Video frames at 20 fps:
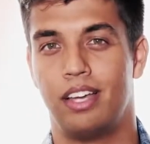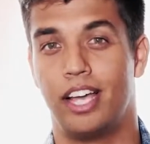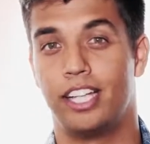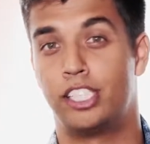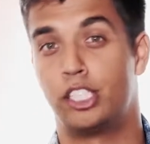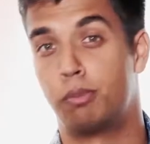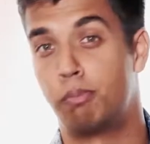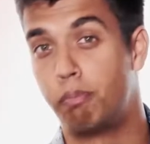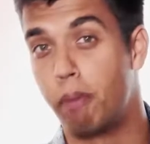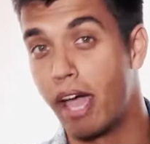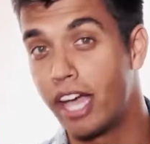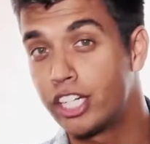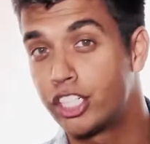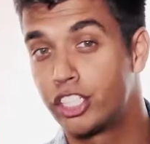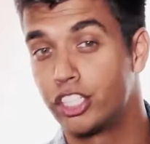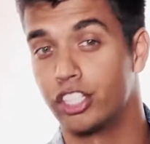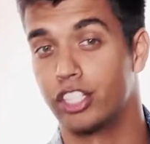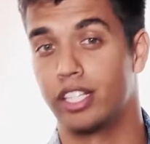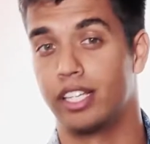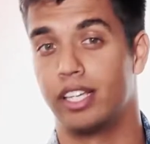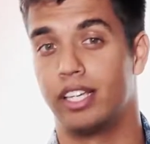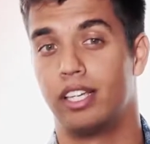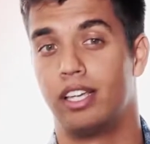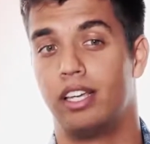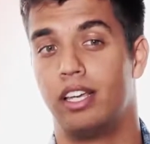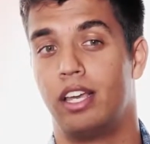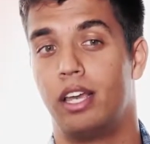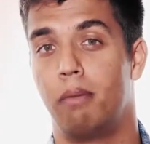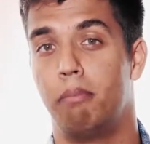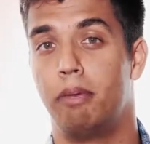Especially
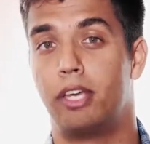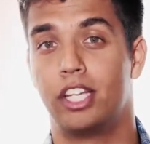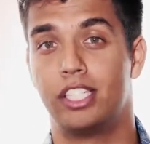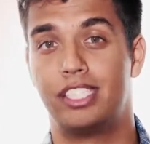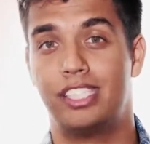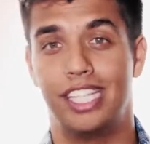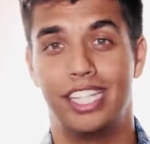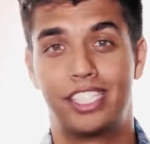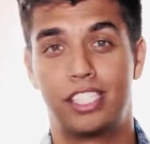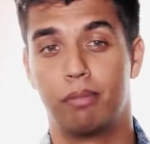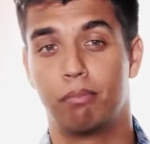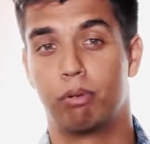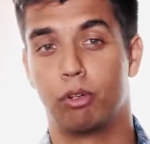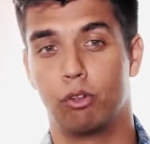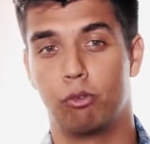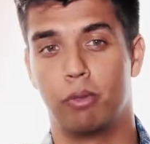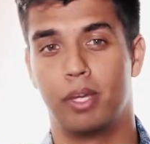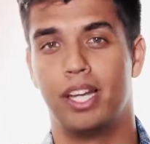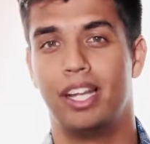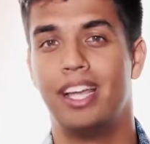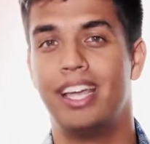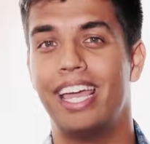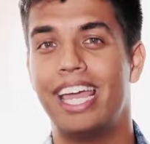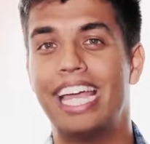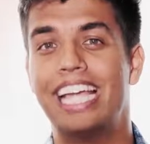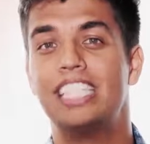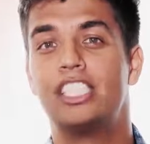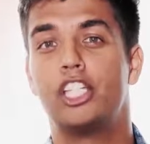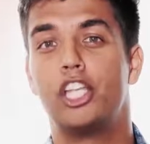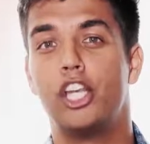because this improvement
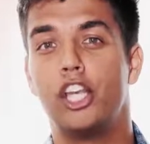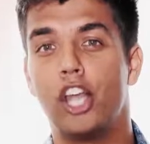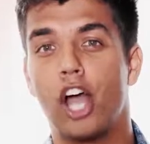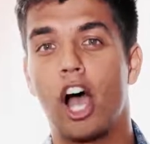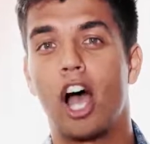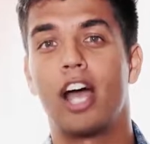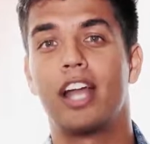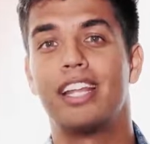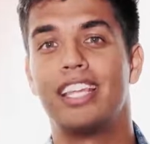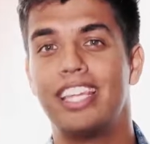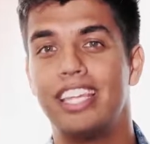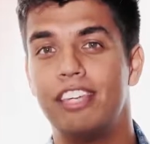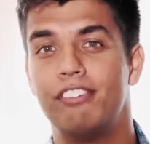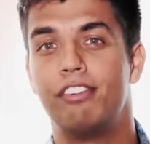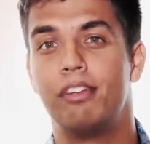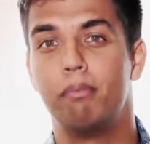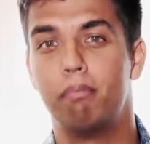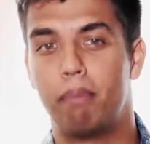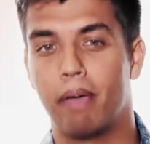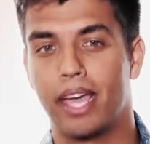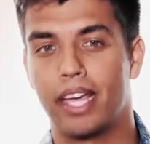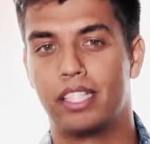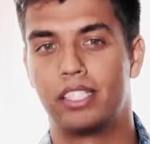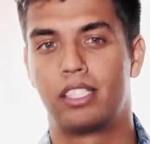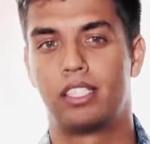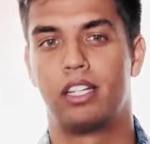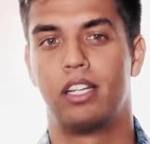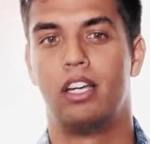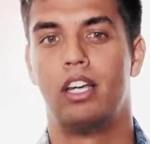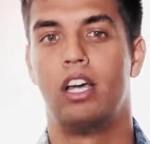is not even
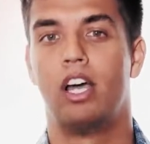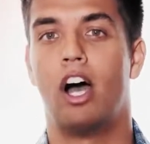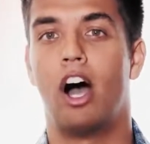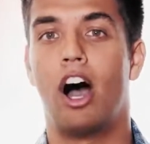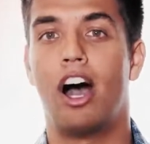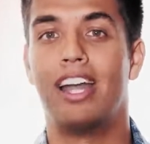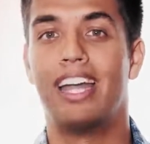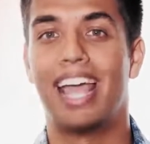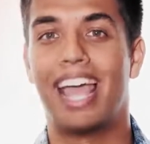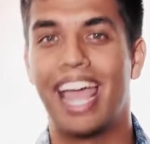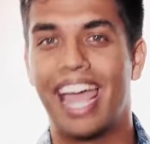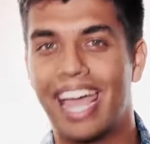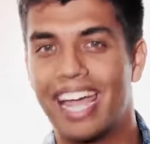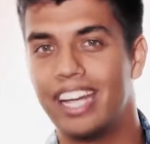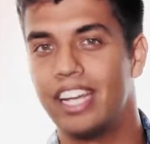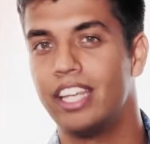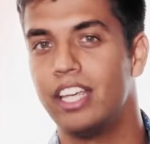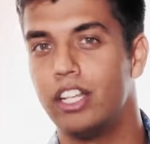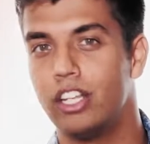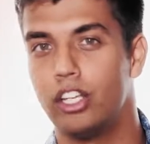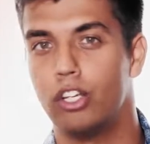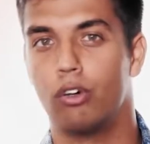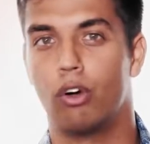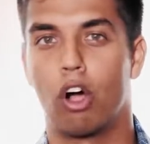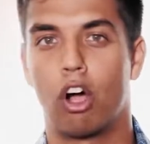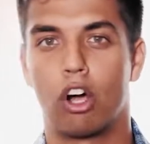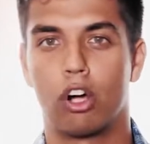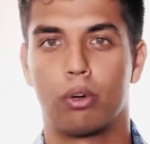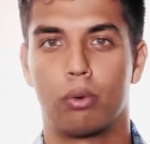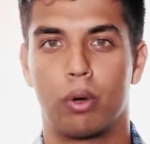based on any new
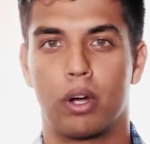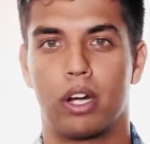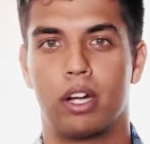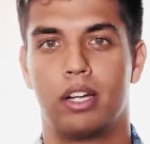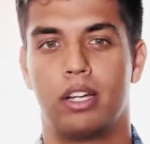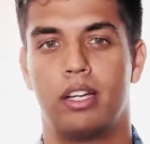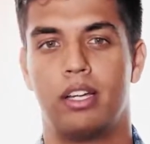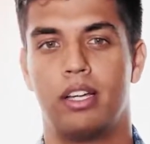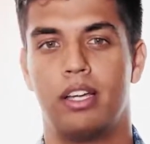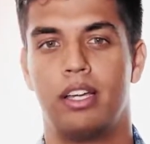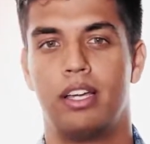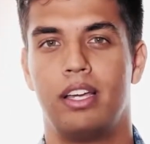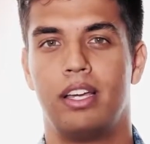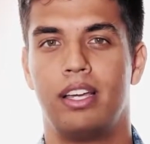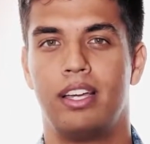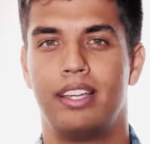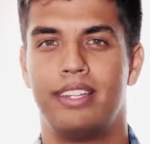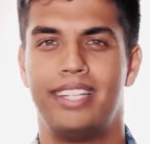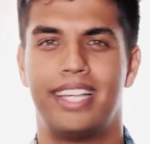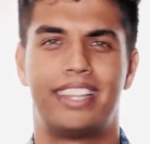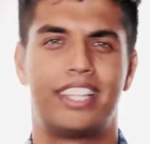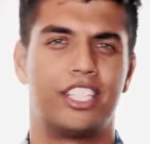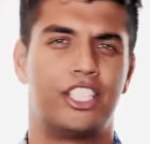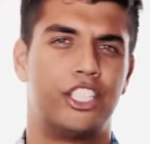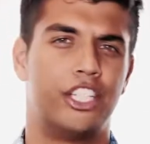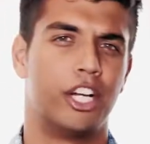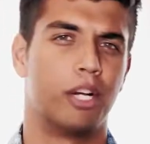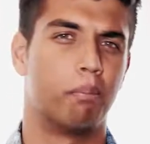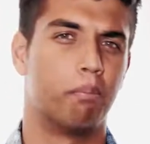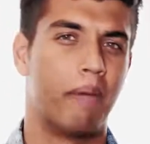hardware. Yet the
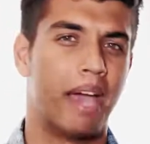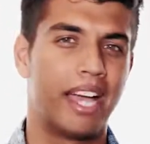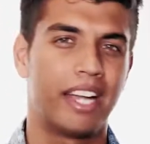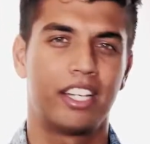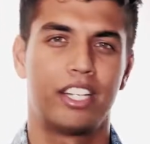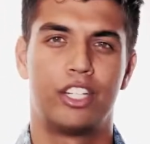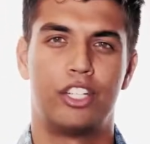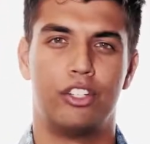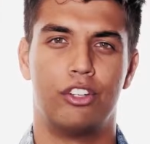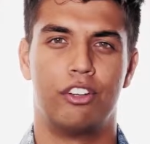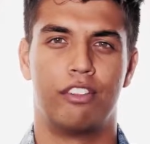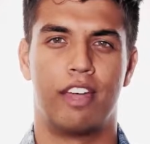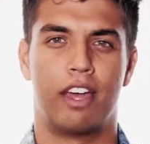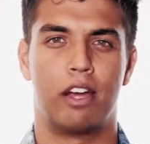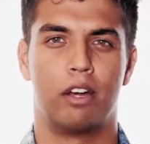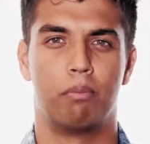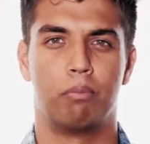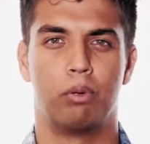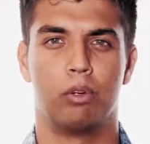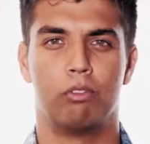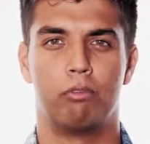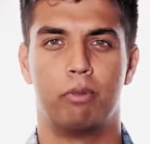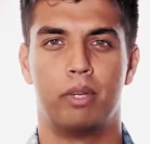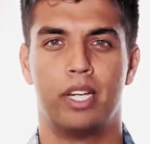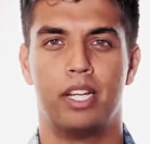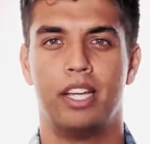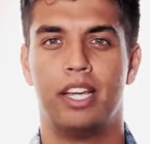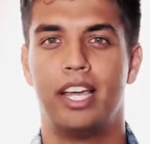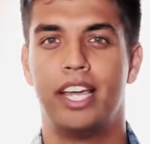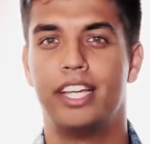sheer magnitude of that
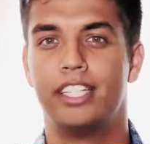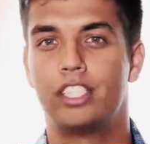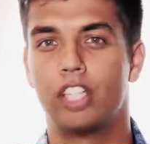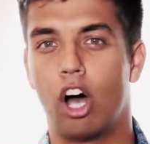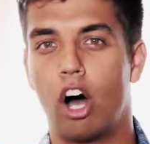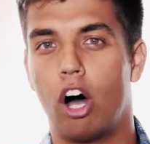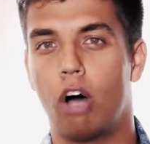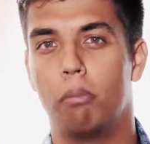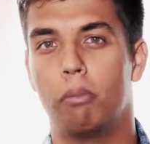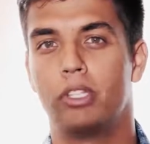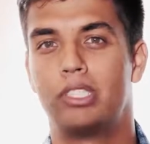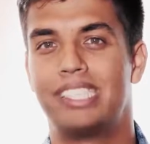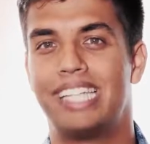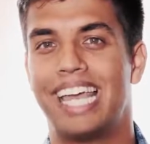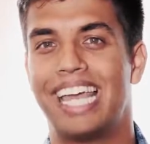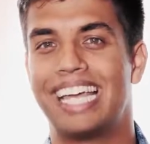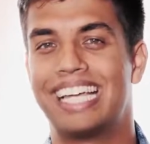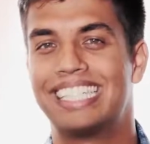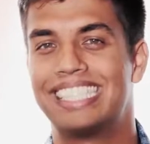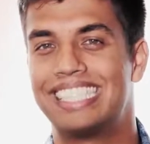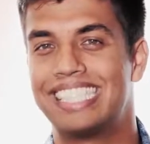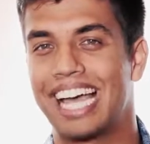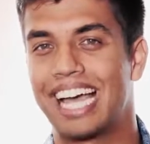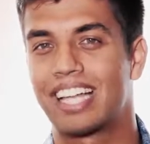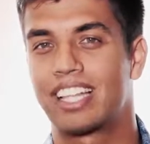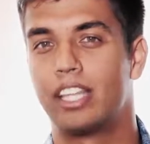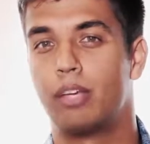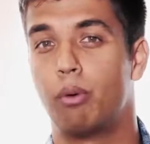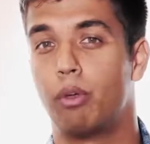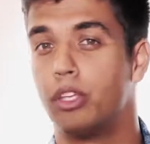improvement is almost
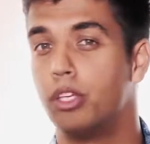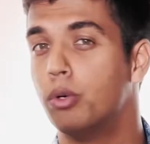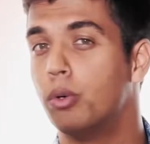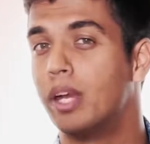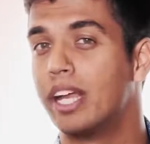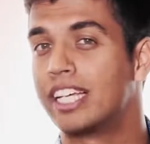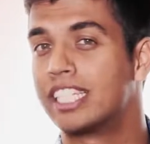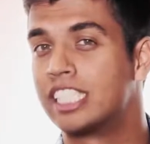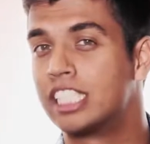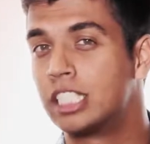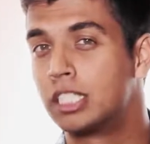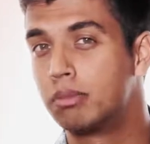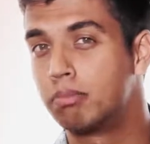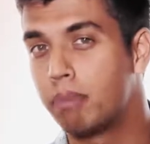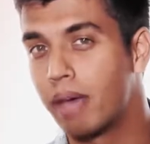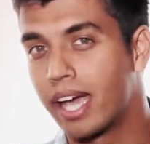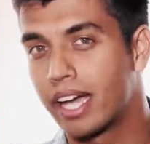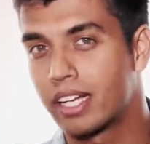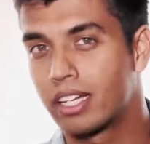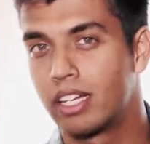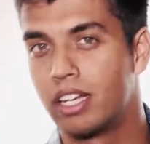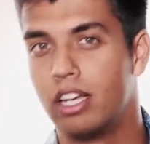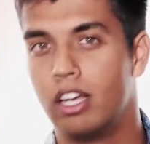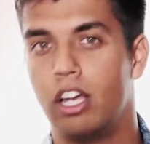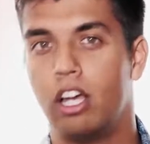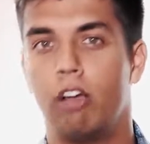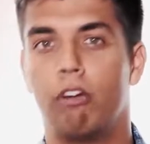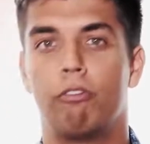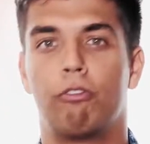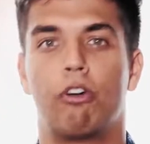exactly what you would expect
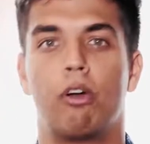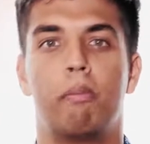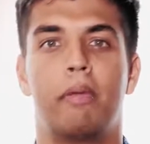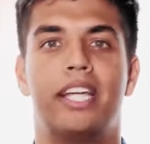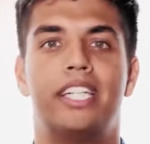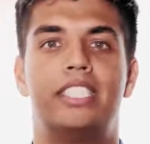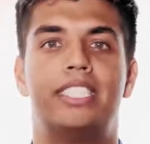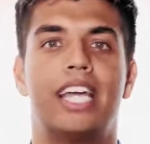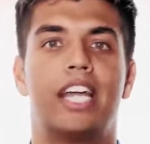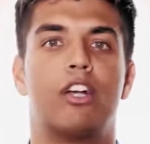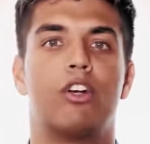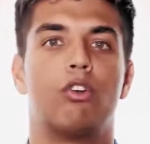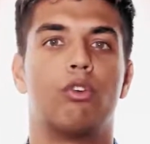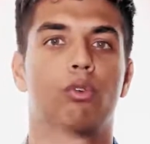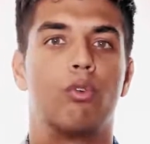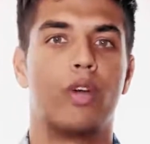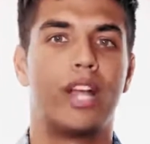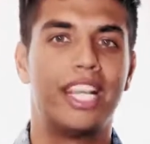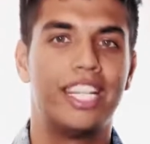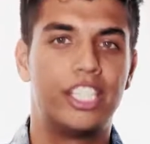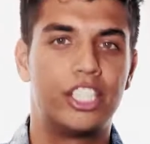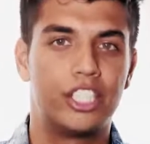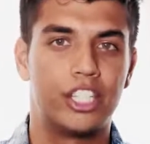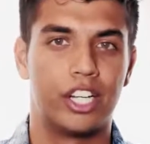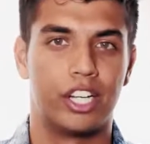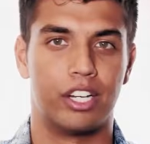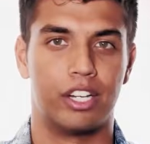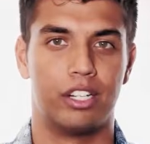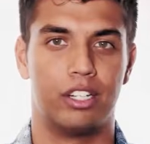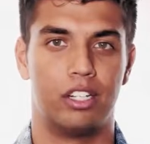from a
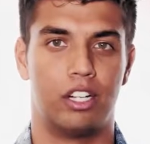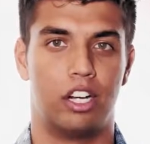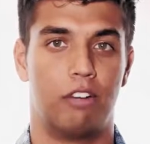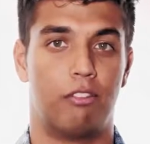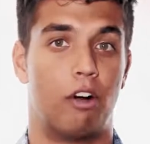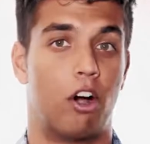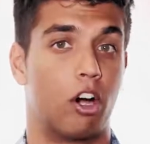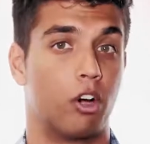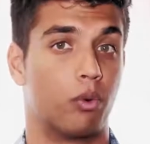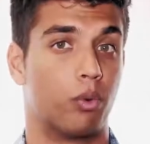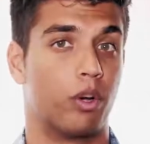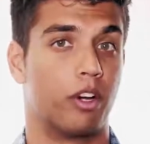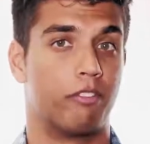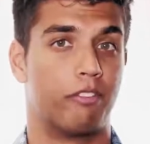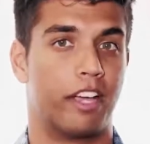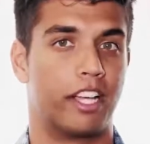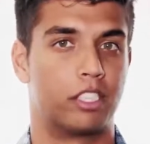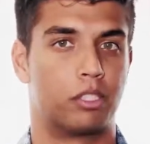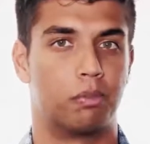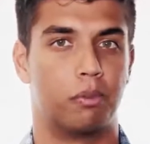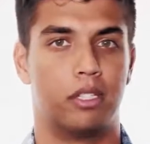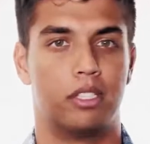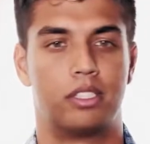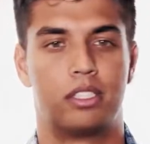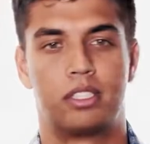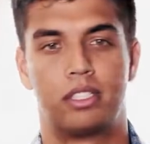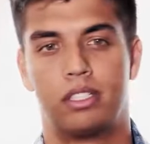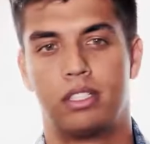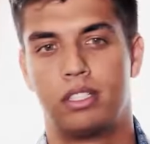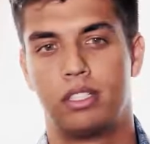generation of hardware
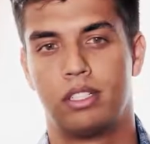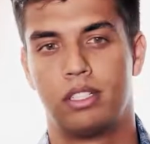advancements.